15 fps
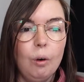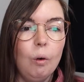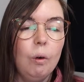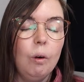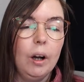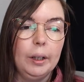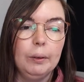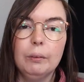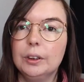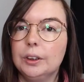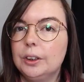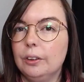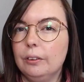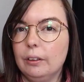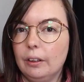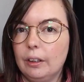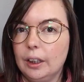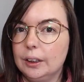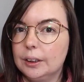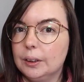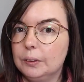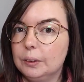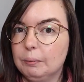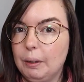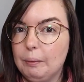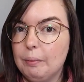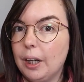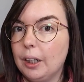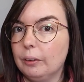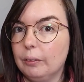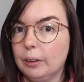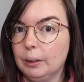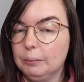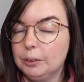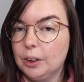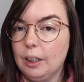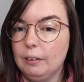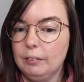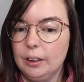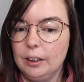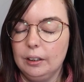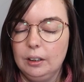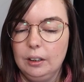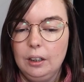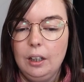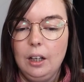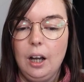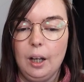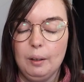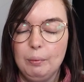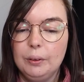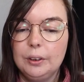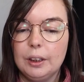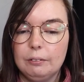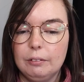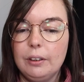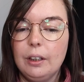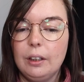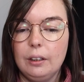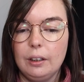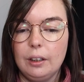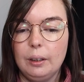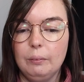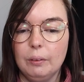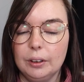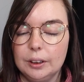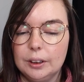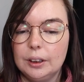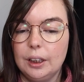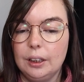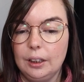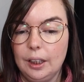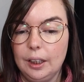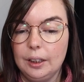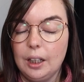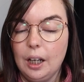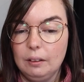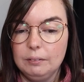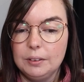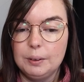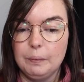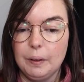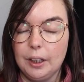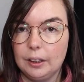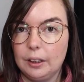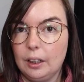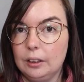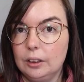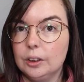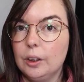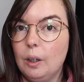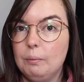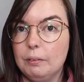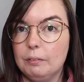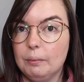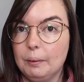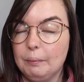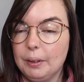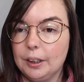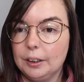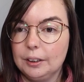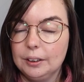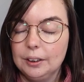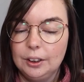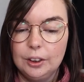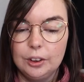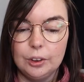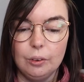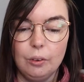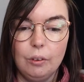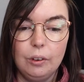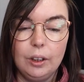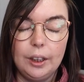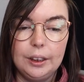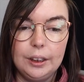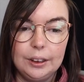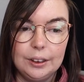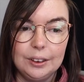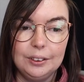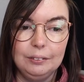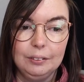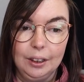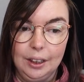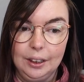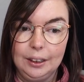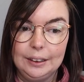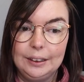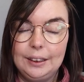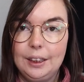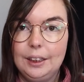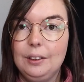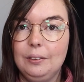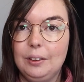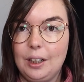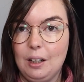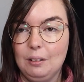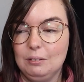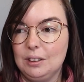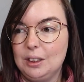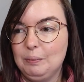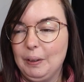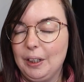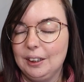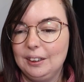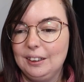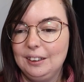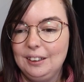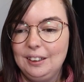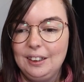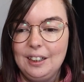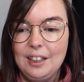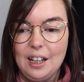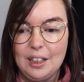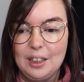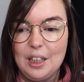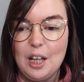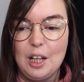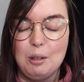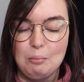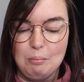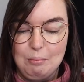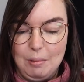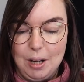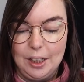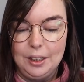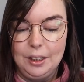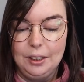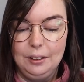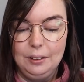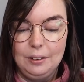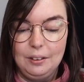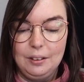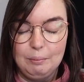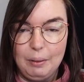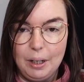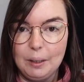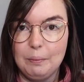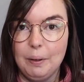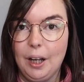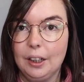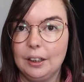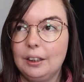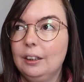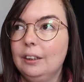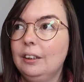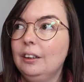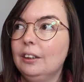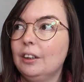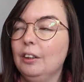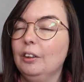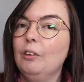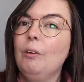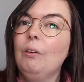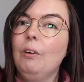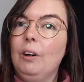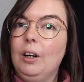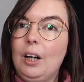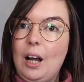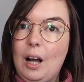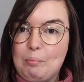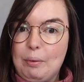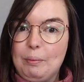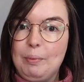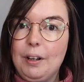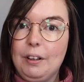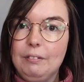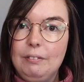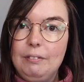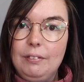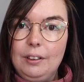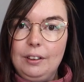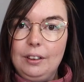or I want certain things out of my bag when I'm travelling, I put everything that I want in a canvas bag at the top of my bag. So all I need to do then is take out the canvas bag and then my backpack can go up above